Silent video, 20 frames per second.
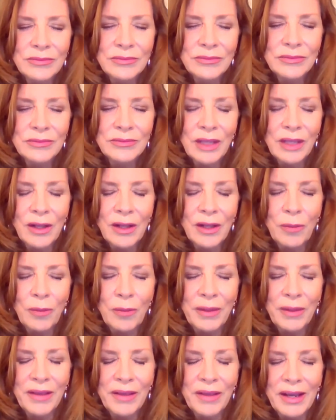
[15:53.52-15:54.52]
I call
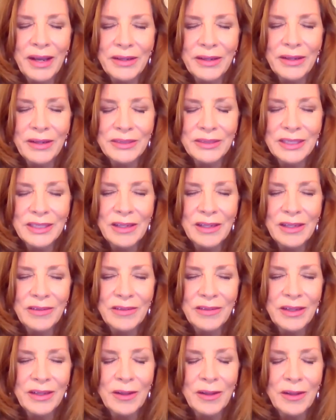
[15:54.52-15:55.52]
upon the higher
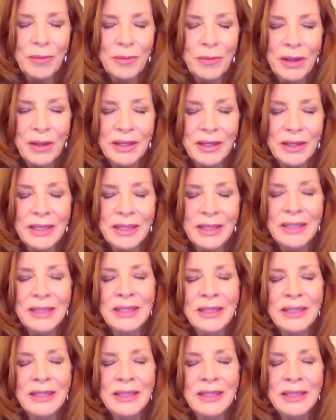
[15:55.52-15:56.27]
self. I call upon